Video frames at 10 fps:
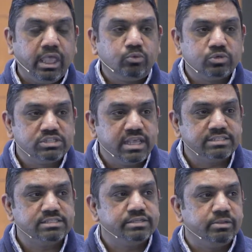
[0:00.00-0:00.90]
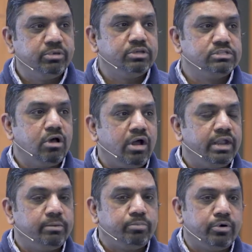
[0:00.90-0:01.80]
It was necessary because God
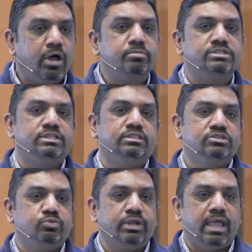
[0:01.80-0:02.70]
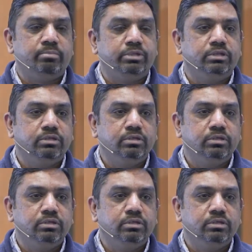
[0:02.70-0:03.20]
had promised that this would happen.